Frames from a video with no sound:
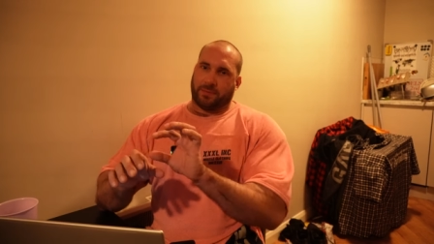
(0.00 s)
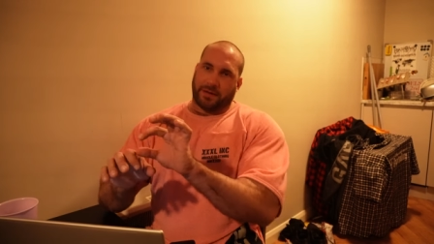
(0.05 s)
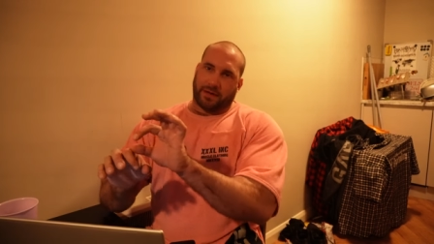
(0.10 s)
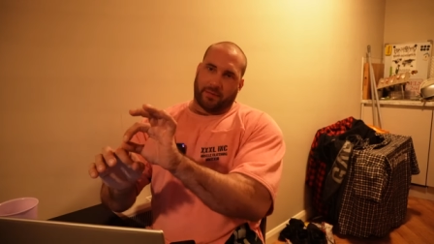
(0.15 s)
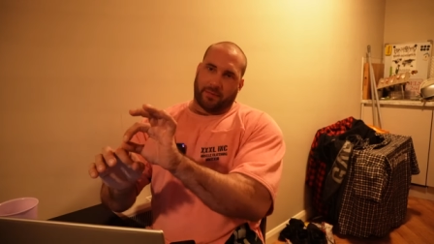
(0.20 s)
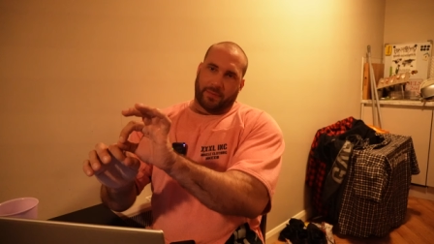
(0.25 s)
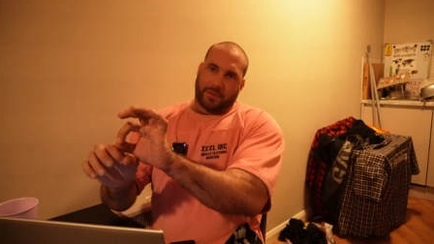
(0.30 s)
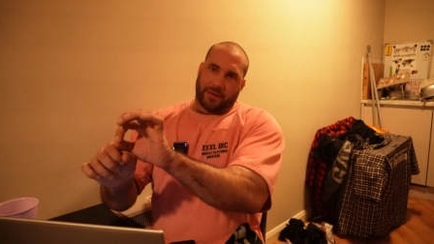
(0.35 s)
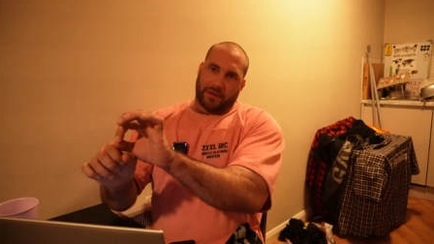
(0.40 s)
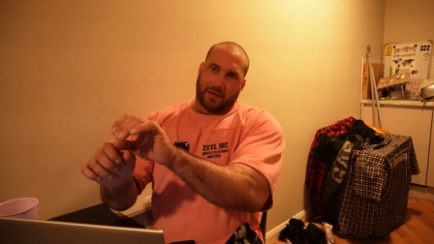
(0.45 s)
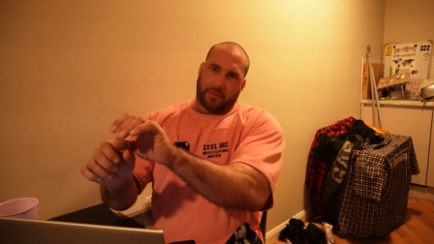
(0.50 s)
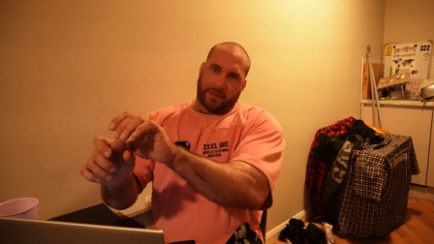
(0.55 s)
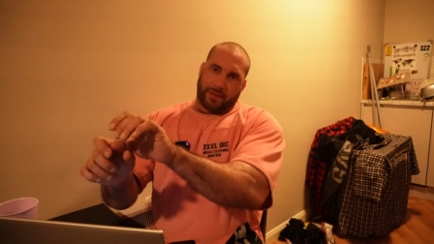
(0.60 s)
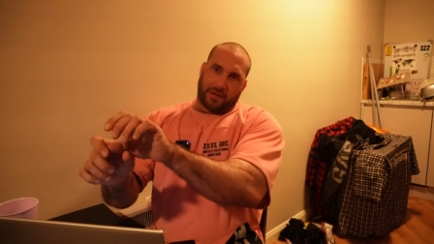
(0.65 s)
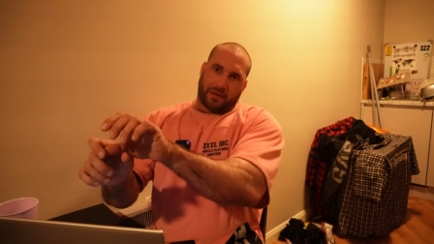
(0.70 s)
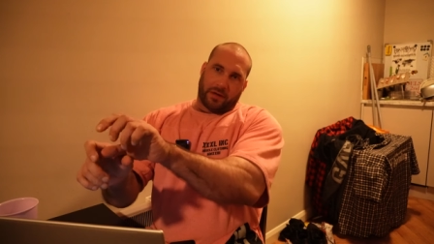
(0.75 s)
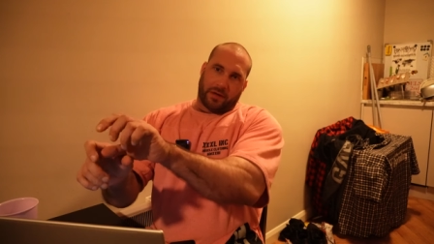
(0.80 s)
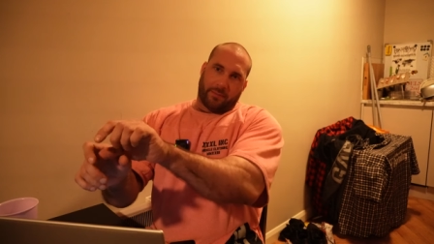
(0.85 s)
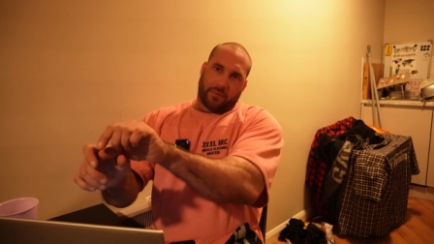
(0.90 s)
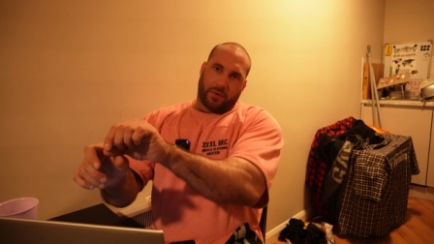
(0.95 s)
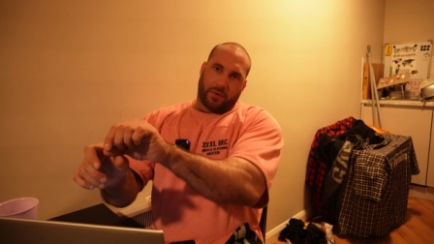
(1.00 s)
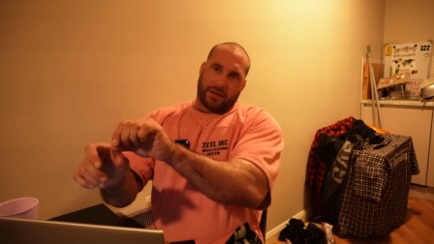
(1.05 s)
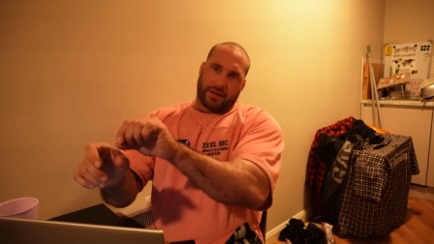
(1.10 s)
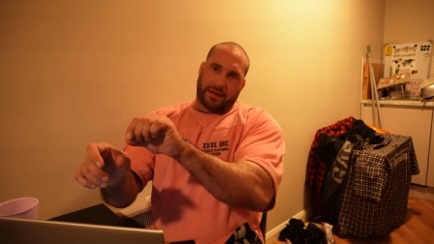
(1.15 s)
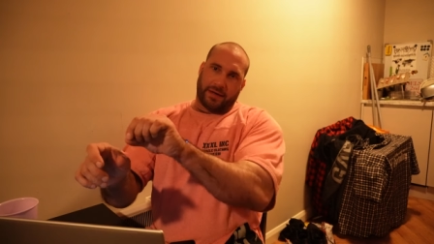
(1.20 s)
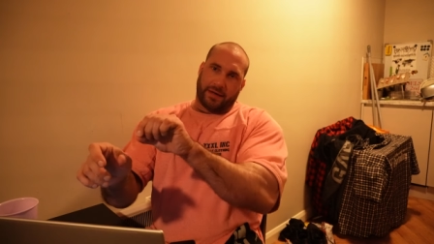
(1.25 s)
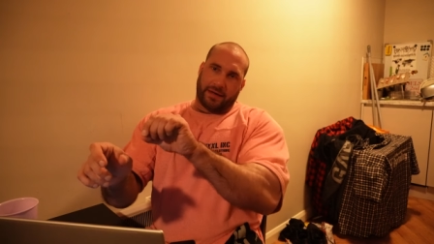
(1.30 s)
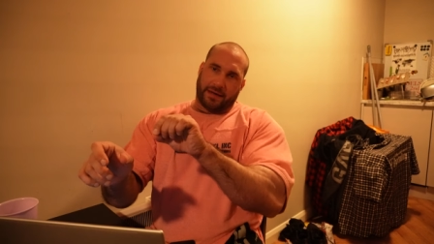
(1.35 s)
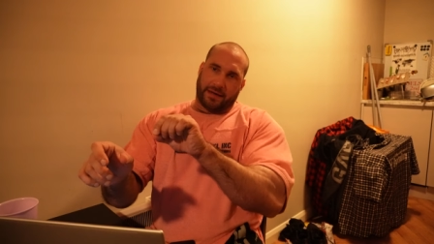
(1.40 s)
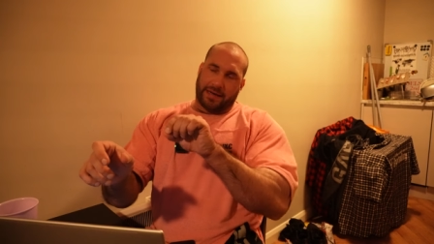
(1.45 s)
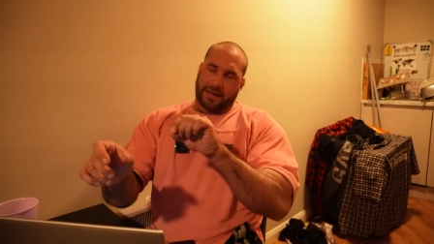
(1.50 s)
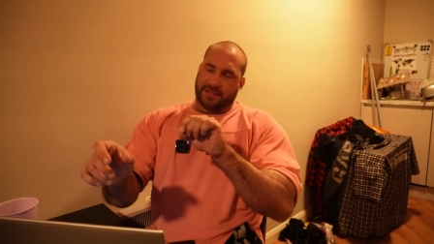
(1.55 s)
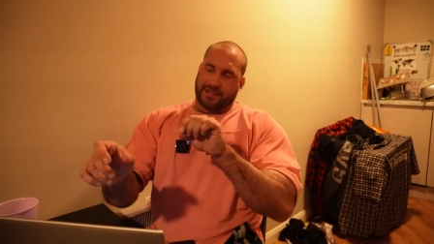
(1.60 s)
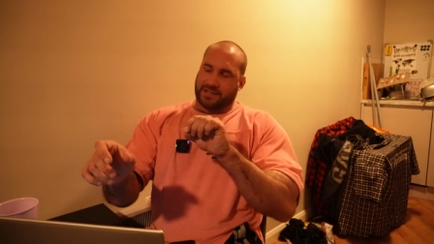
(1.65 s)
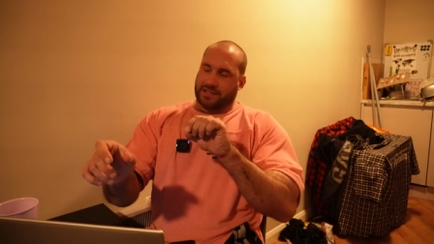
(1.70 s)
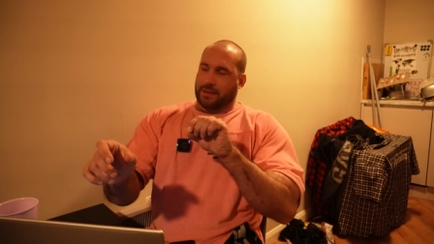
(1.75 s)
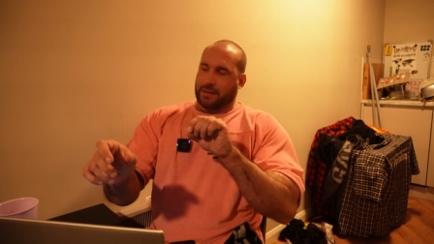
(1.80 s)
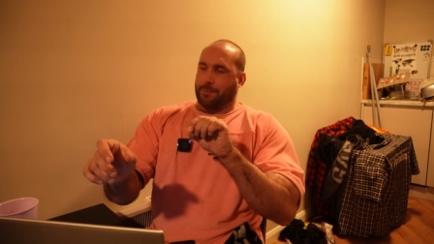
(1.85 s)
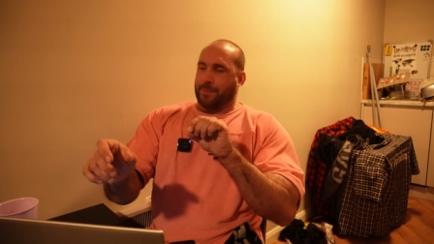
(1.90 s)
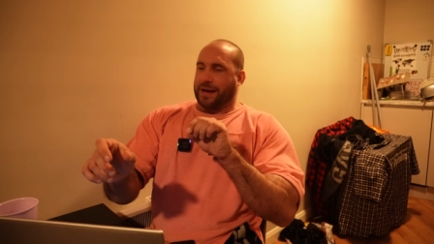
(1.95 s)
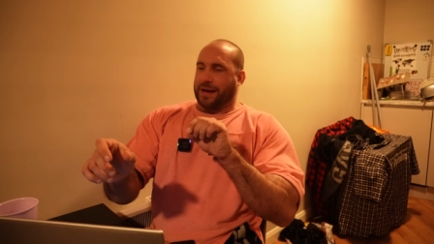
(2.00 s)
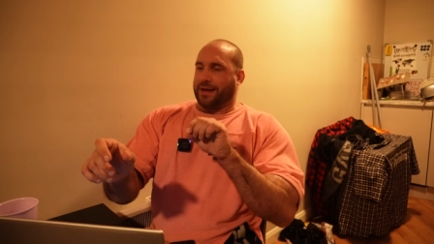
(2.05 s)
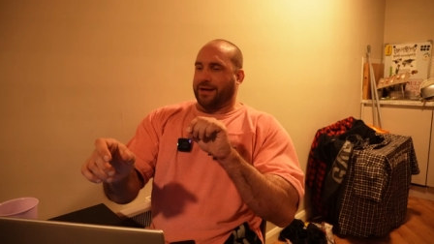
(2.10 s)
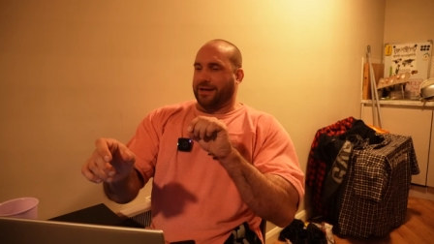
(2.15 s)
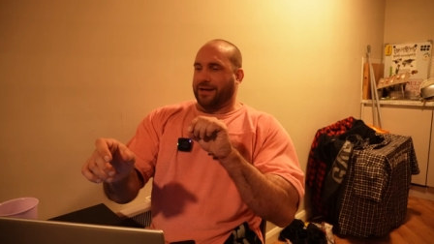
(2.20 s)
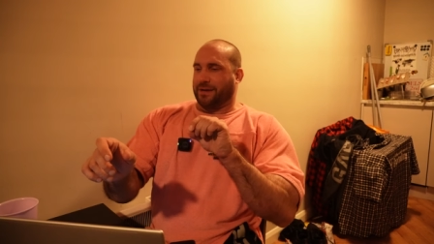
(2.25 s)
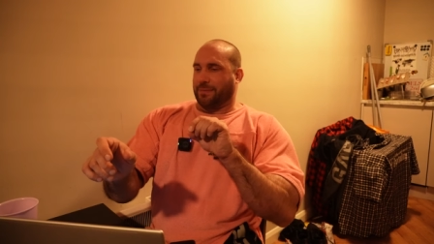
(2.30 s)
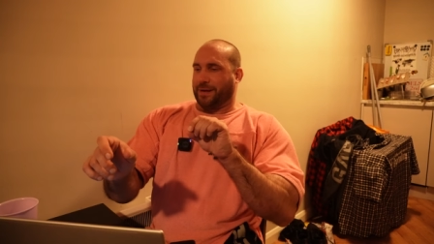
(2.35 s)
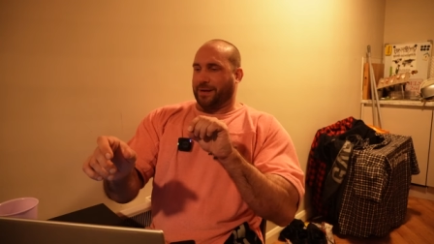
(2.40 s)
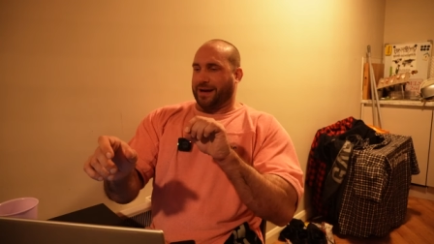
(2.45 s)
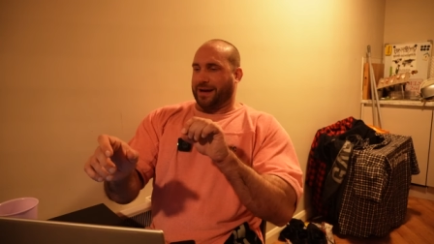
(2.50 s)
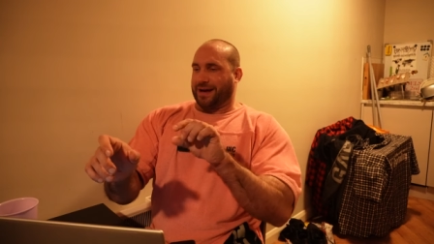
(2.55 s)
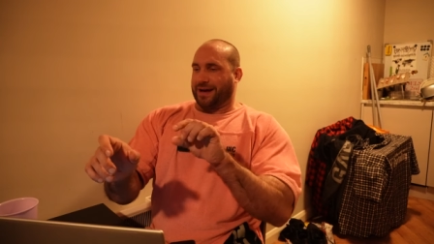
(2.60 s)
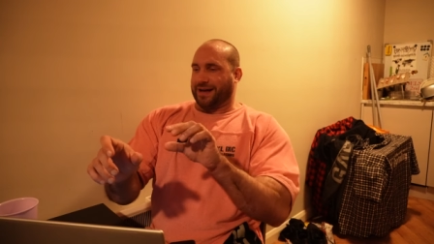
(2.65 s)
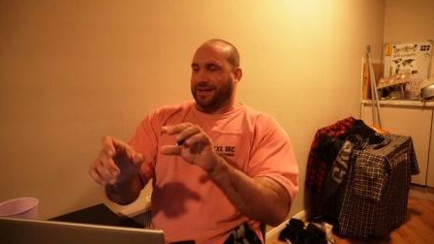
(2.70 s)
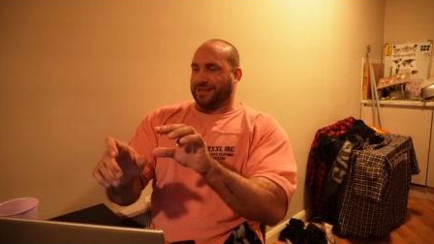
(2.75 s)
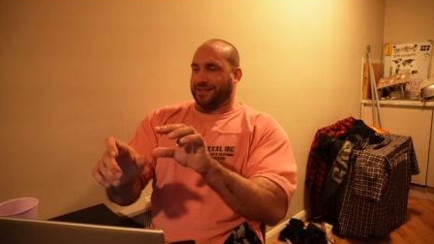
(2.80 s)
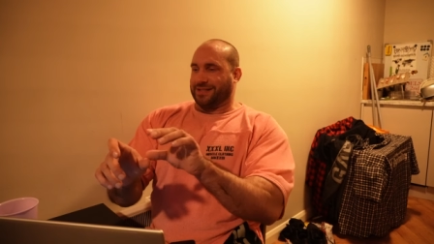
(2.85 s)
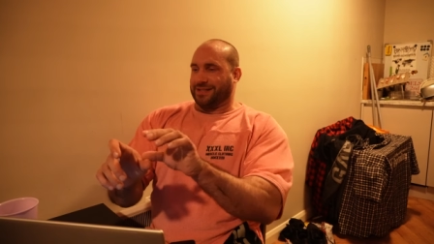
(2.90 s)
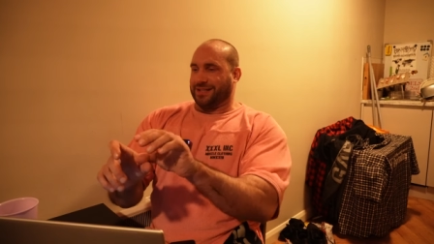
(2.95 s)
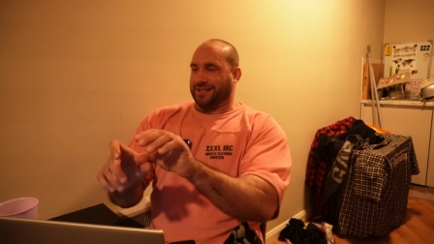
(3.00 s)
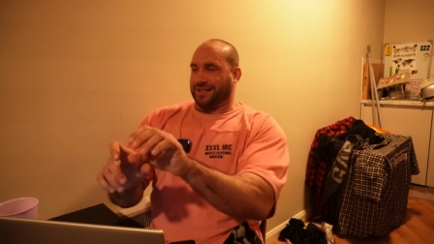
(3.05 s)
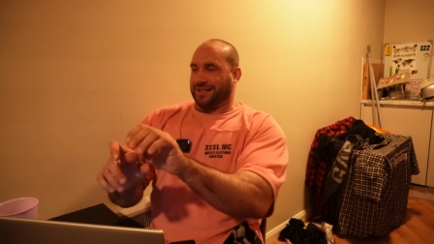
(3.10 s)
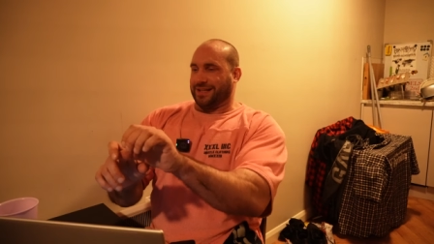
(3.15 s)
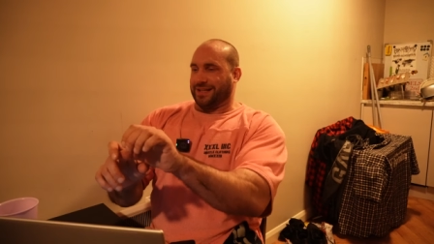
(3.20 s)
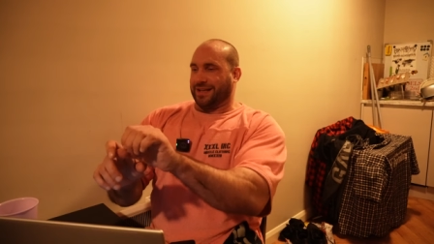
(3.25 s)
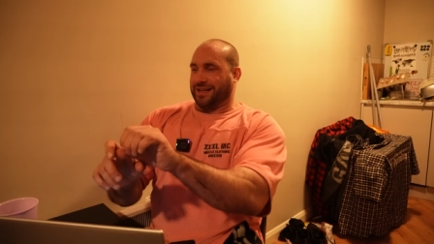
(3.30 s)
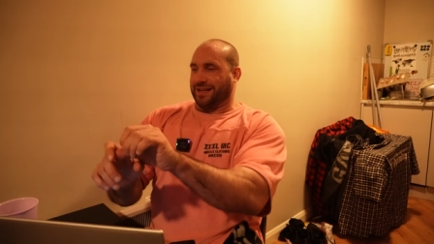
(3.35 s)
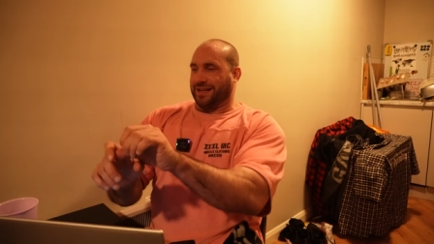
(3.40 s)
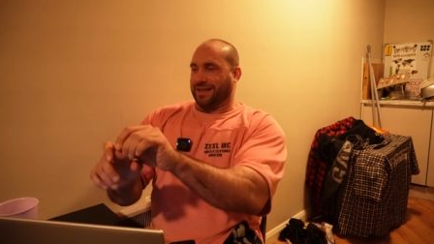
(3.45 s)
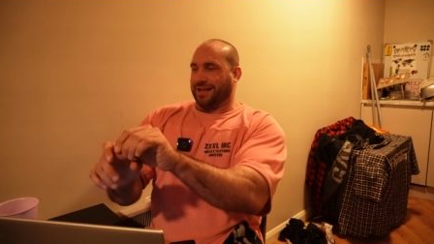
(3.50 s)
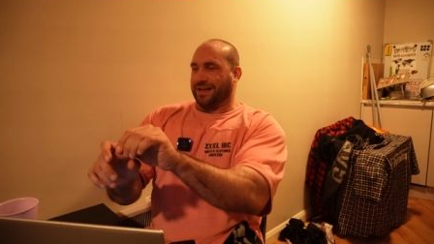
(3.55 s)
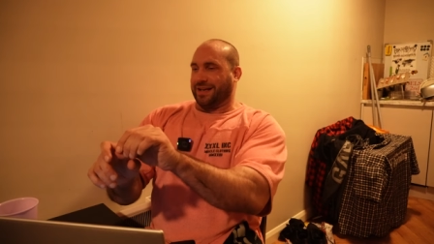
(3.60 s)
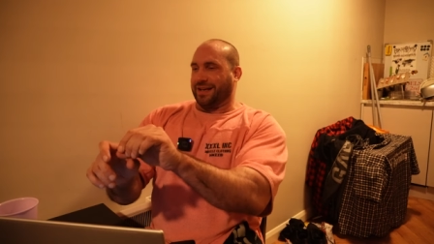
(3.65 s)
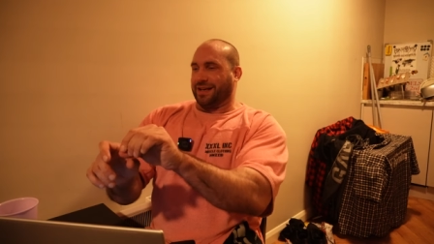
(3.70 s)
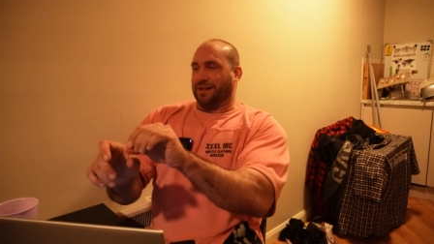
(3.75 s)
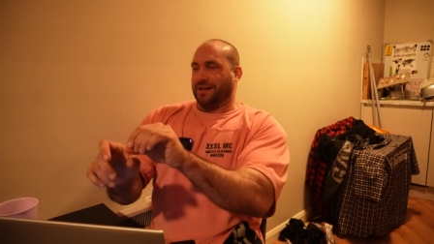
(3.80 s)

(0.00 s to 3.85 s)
bit, a little bit like pulling an elastic band back so that you know